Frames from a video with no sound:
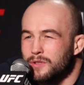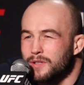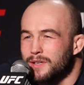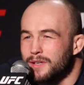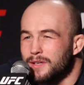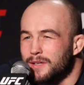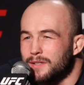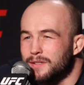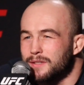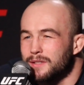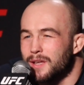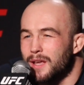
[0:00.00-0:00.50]

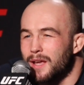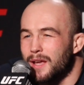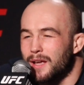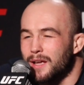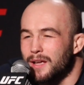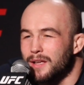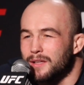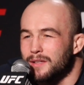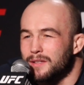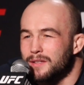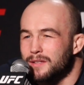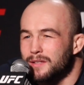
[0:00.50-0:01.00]
this
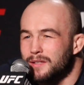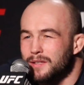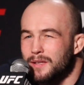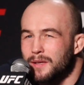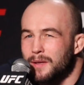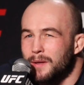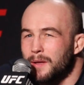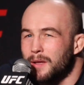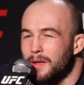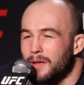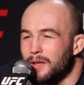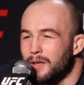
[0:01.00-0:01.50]
and
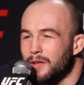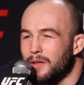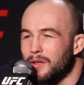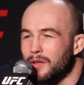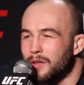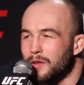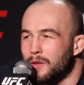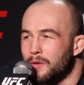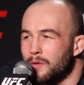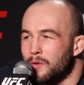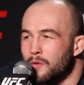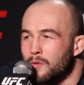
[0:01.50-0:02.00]

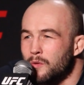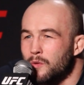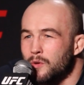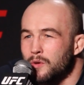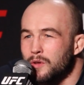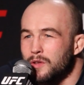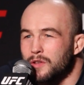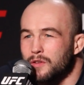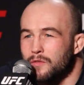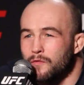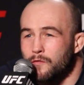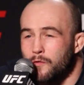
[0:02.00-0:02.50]
uh,
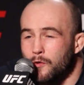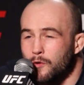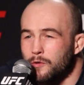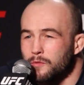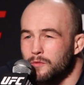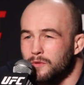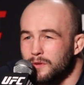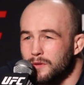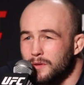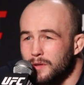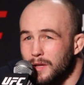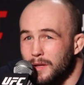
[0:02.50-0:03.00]

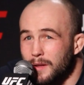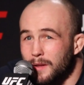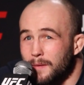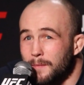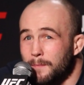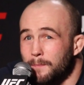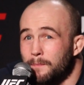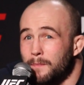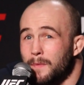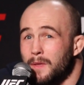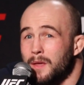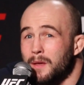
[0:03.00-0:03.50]
for
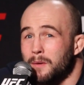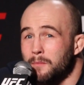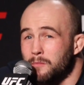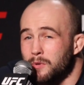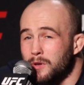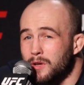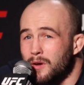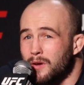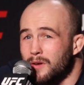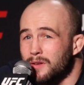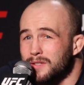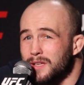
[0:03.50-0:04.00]

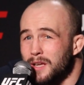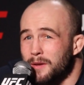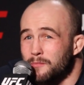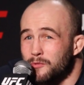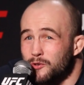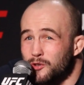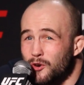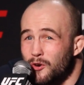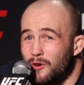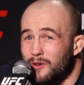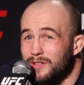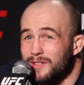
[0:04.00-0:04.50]
because I'm
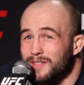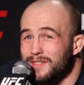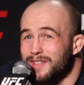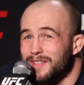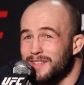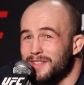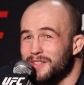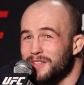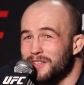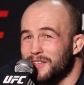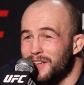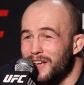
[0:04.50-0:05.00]
short.
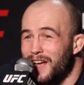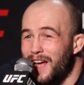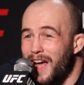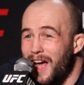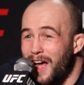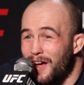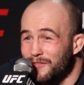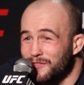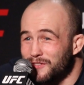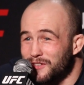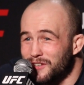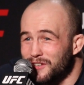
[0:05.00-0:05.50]
Then
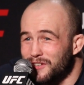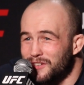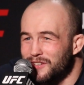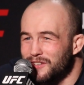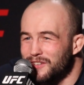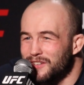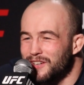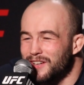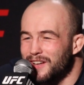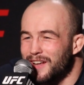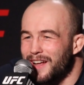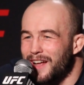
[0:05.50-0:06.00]

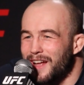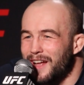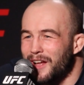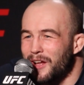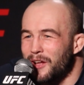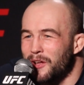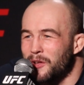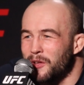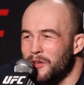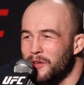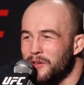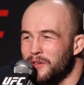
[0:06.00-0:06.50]
after
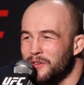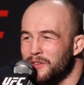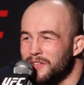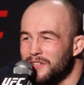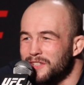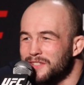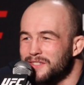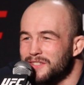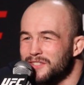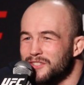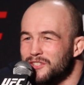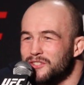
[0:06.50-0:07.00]

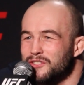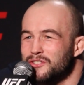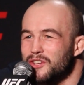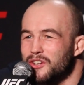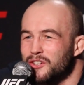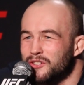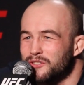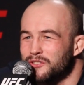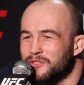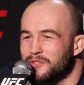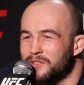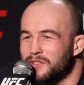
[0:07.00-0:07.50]
it's
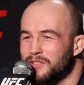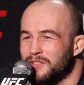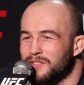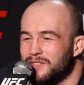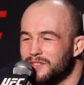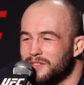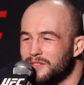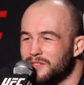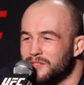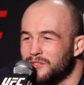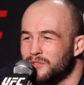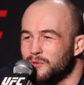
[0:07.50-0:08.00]
easier
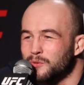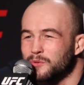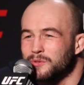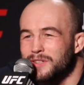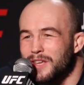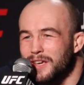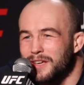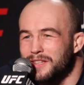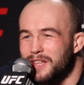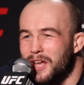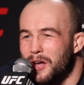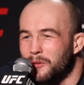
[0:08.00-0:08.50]
than, to
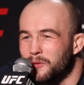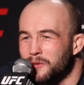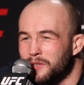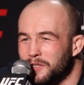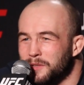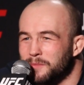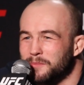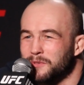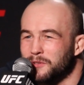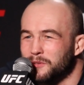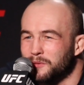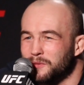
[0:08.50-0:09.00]
take down
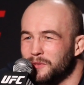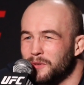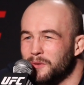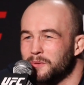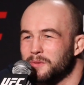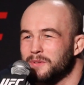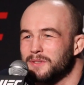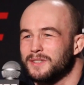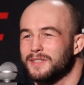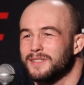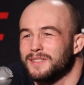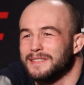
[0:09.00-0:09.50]
him, you
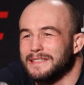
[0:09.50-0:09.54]
know